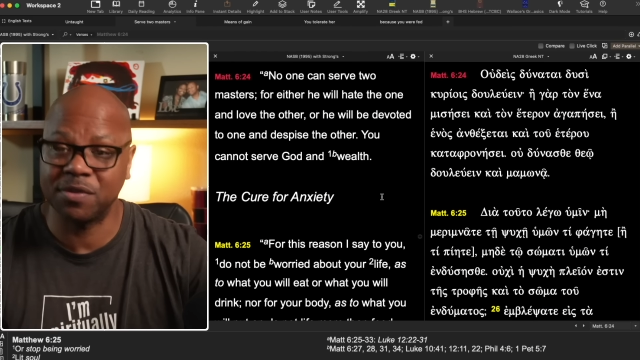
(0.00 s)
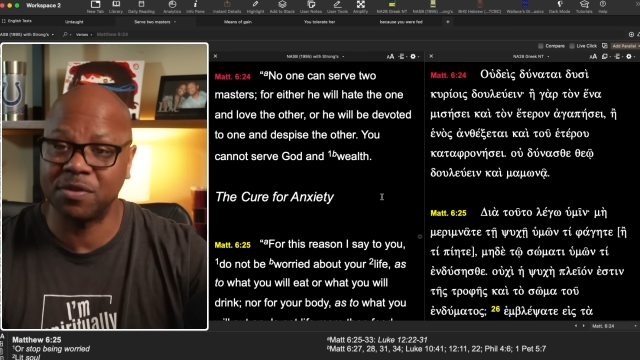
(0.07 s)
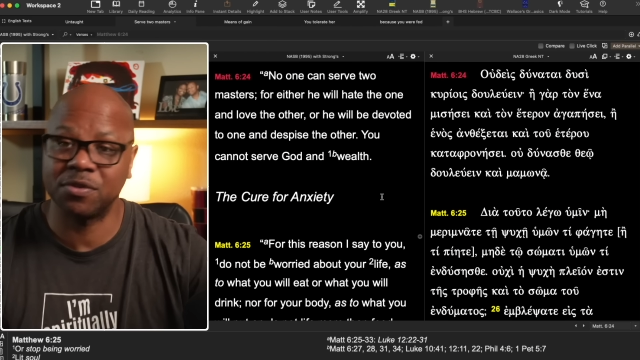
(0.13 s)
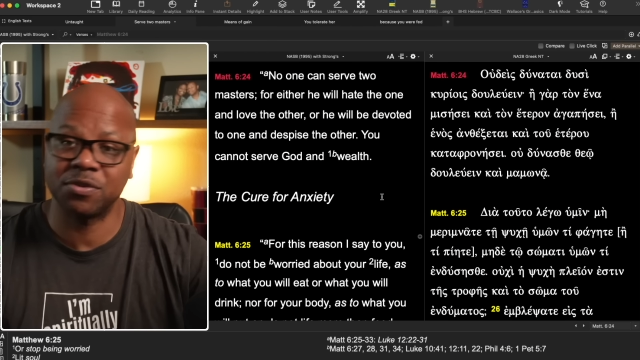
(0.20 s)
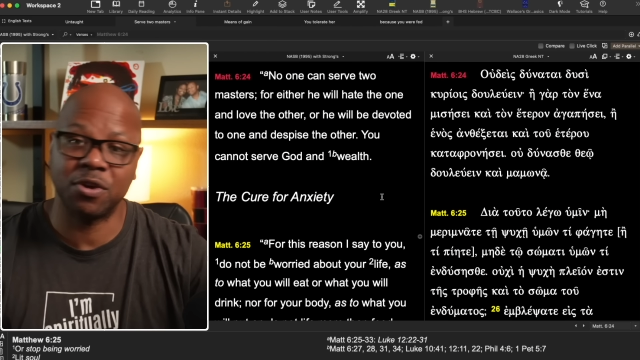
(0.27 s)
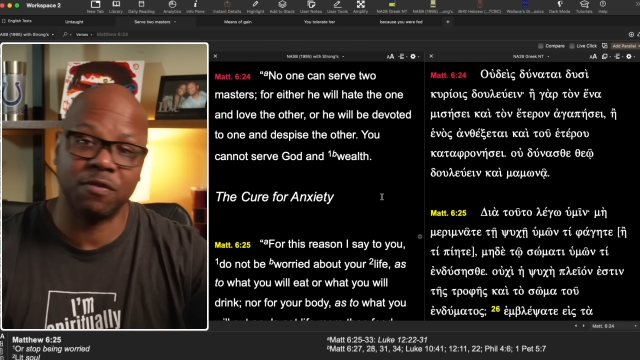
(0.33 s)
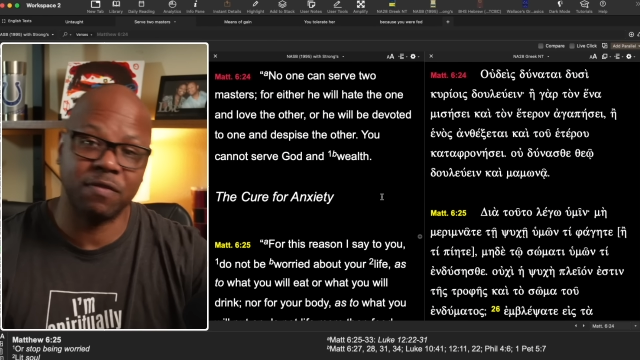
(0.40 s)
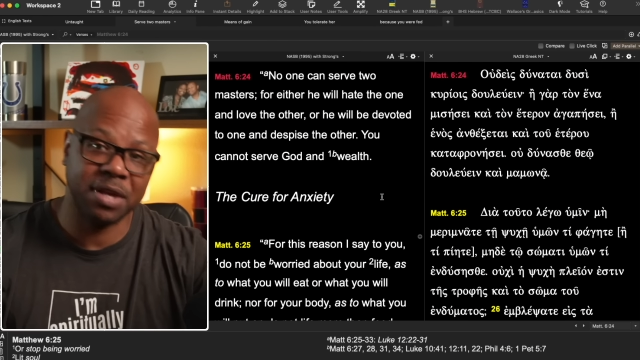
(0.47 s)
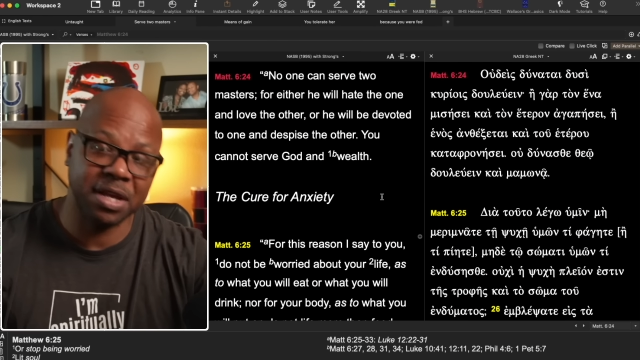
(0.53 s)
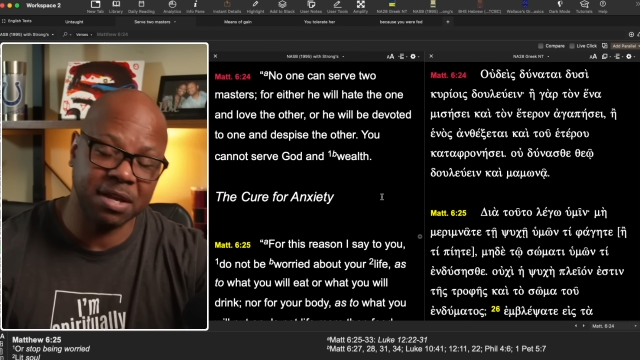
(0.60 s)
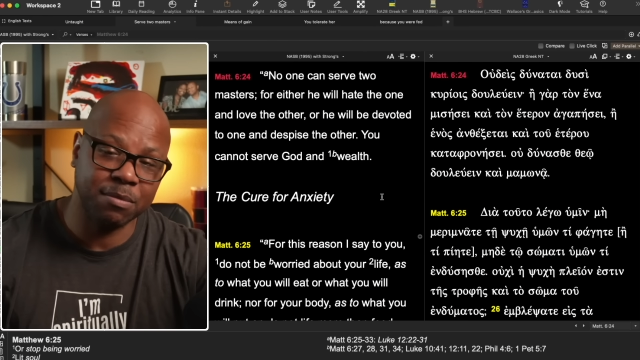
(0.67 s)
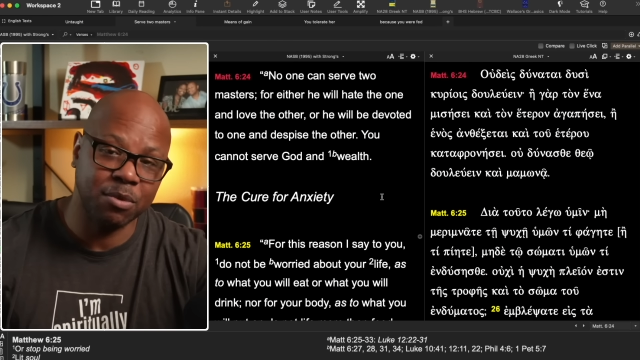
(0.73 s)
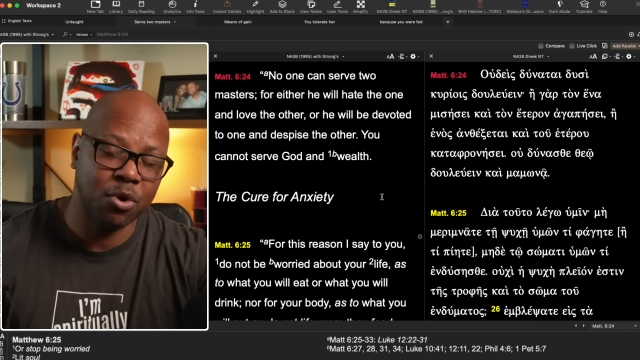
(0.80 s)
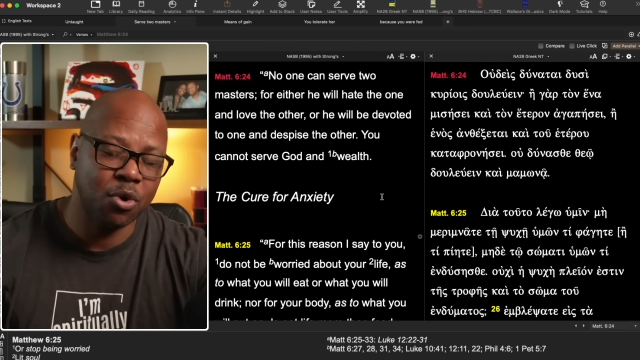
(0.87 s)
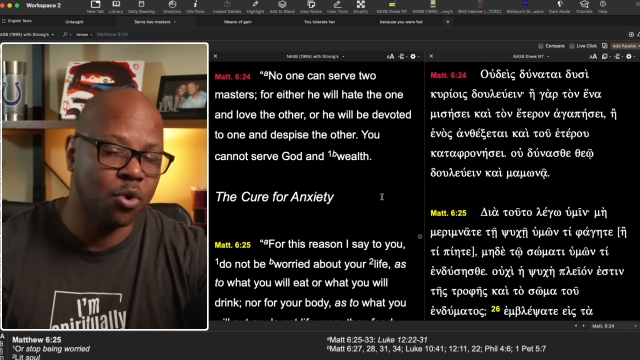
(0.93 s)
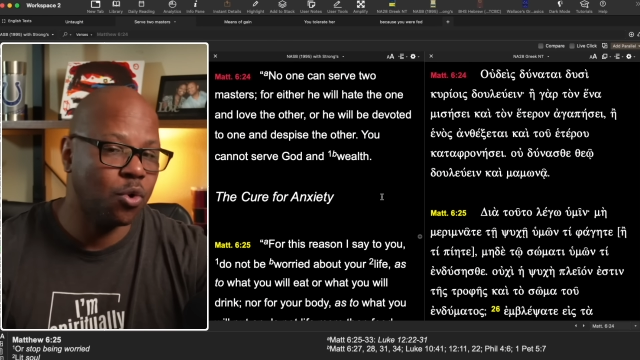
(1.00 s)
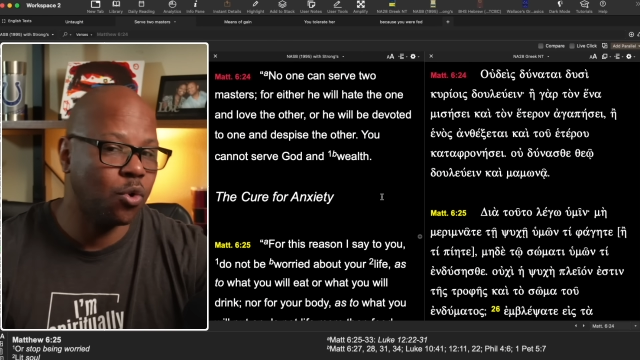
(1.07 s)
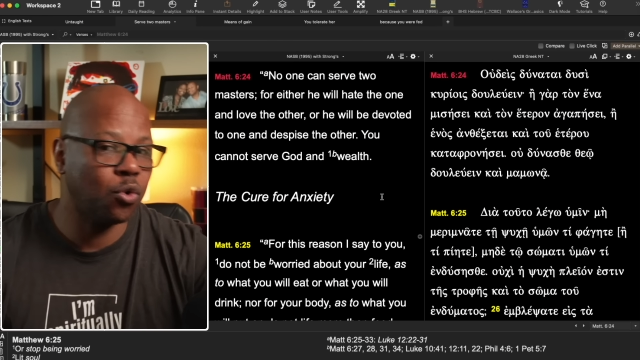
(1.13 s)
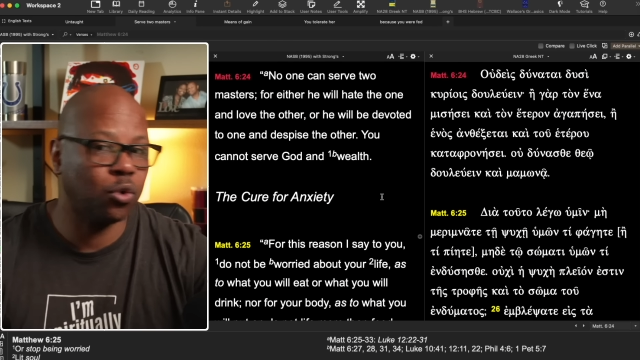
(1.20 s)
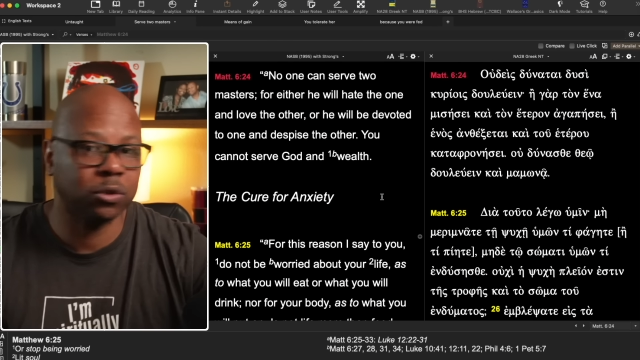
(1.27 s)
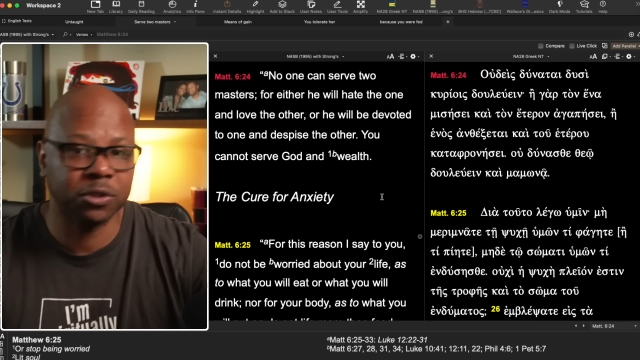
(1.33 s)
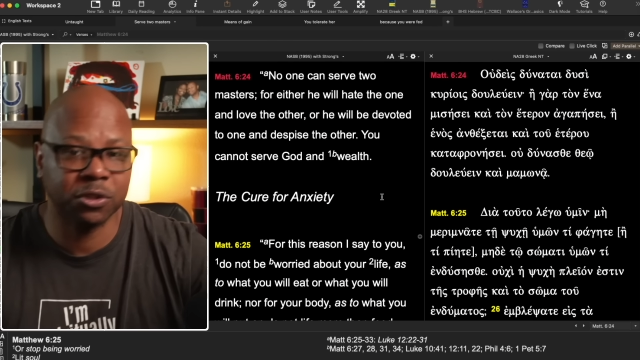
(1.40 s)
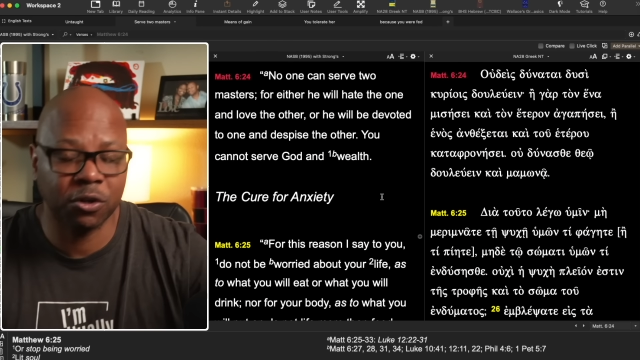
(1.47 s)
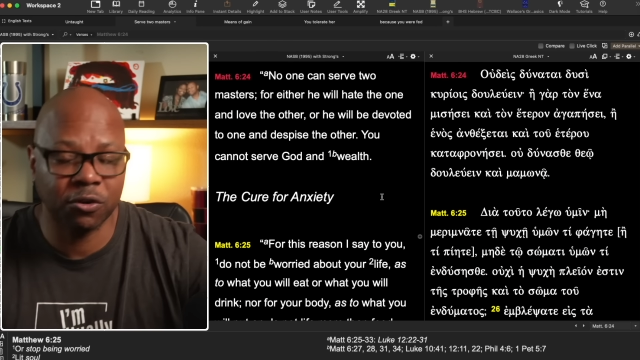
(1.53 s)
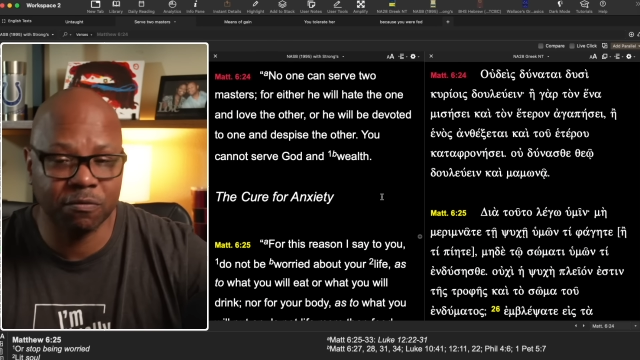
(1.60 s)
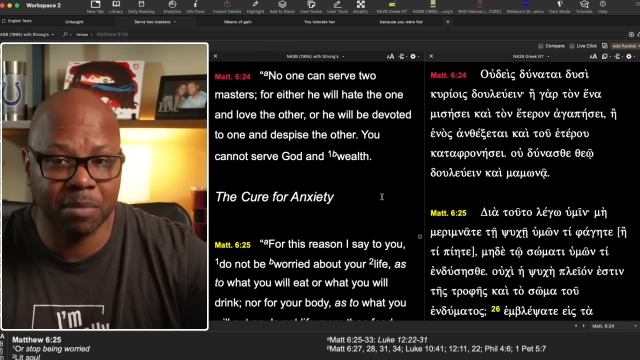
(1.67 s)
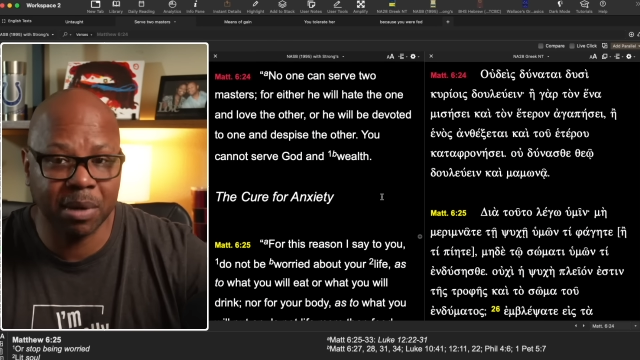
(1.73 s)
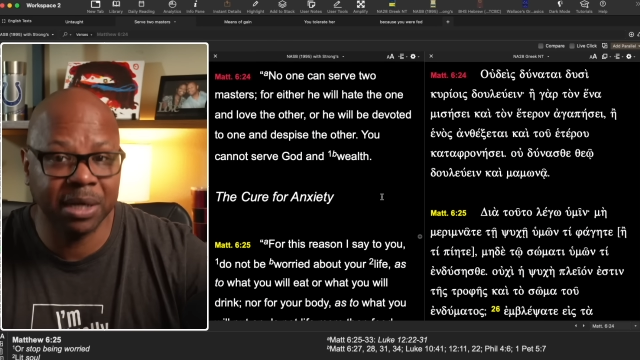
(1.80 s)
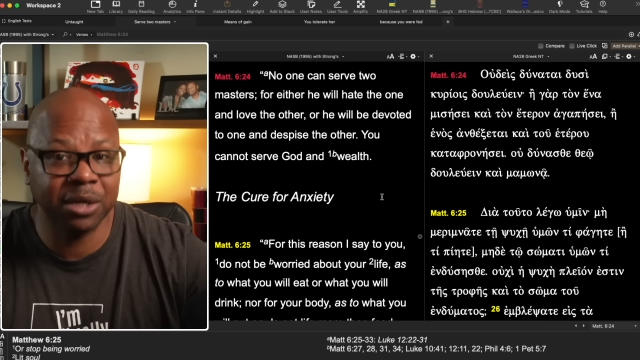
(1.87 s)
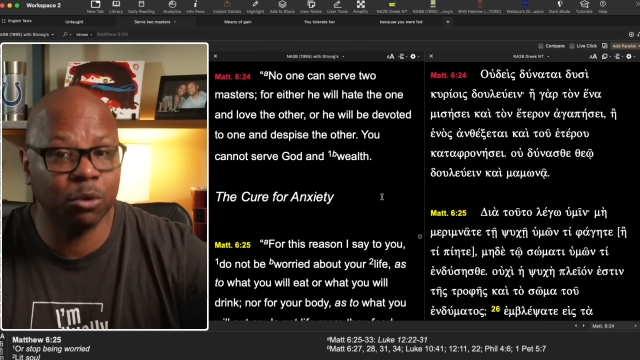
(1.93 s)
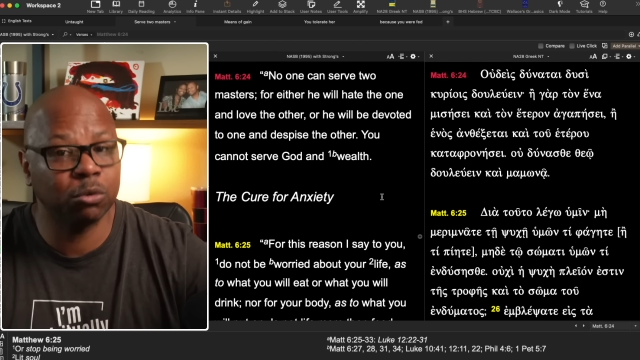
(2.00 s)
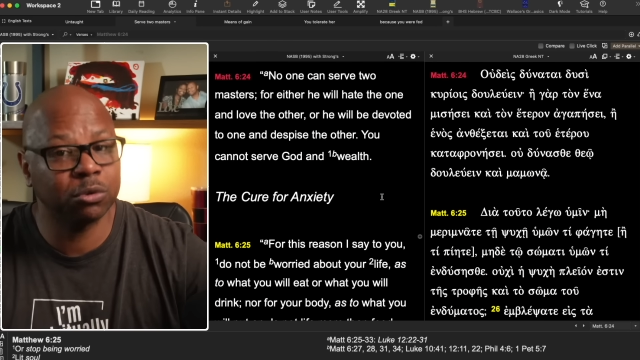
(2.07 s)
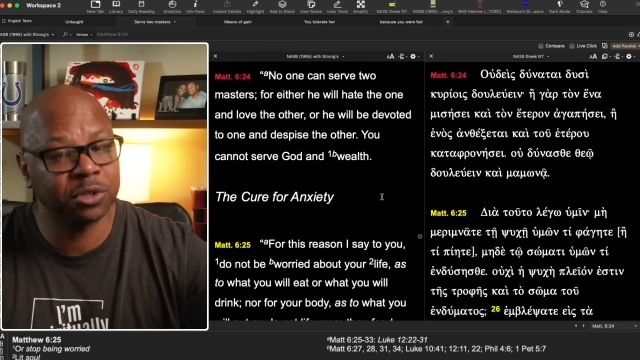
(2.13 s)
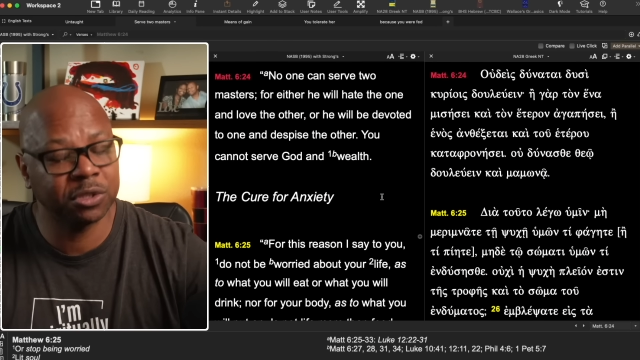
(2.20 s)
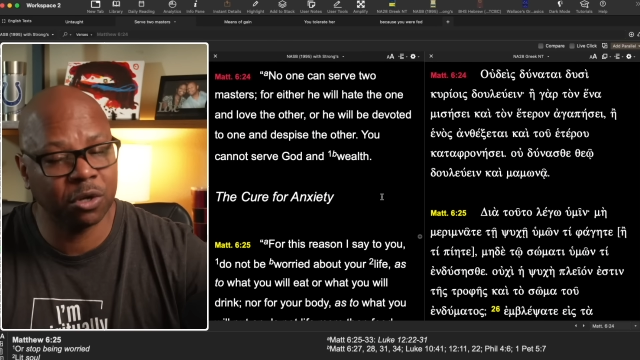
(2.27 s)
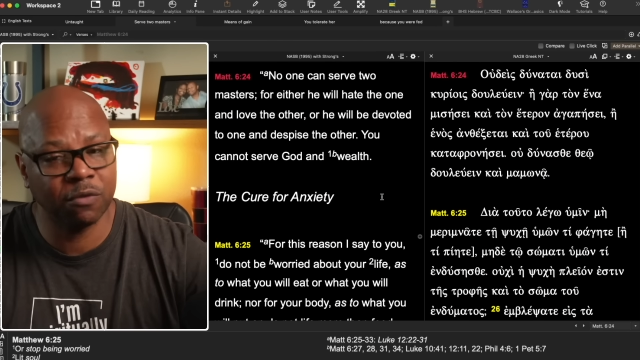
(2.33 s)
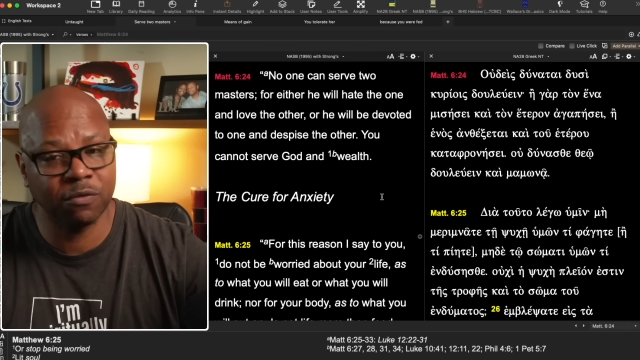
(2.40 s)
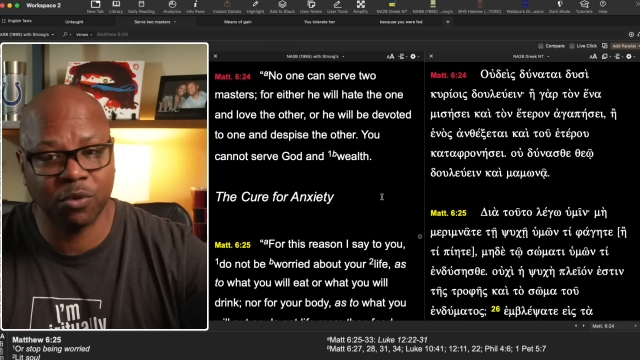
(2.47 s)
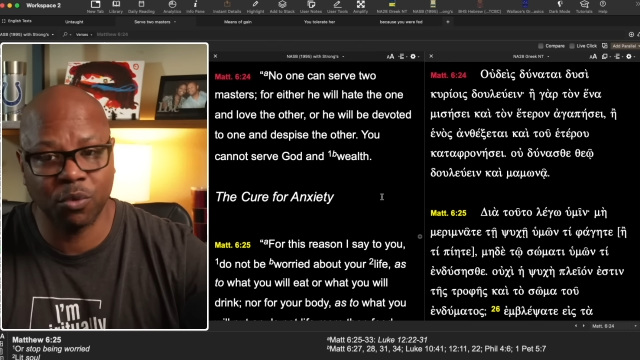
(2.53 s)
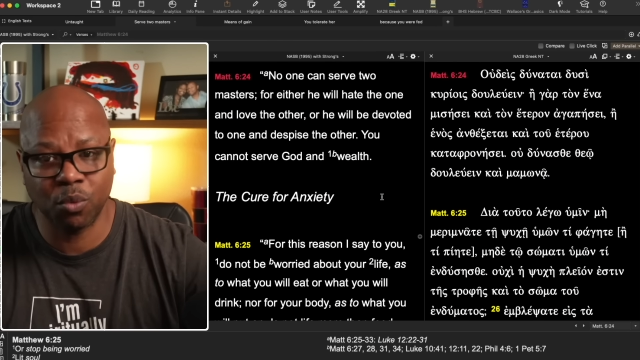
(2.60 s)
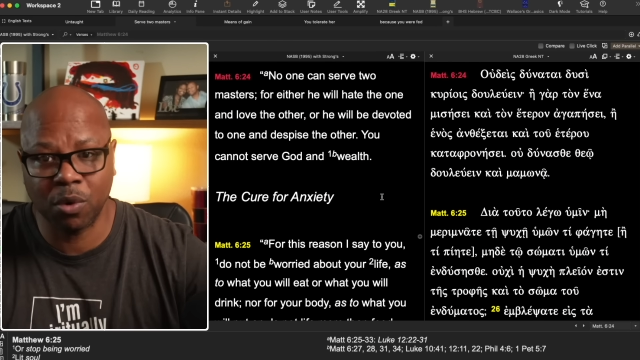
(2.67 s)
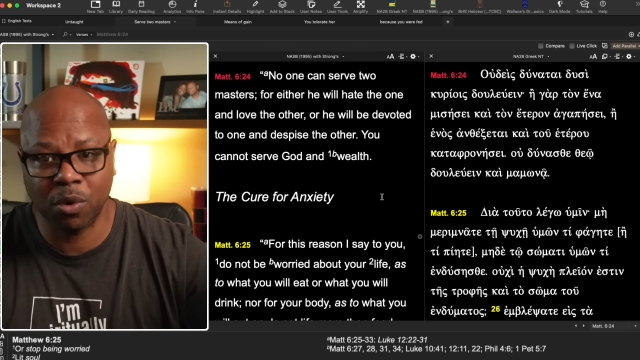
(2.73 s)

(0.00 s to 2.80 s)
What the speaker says: either serve him or serve money or serve the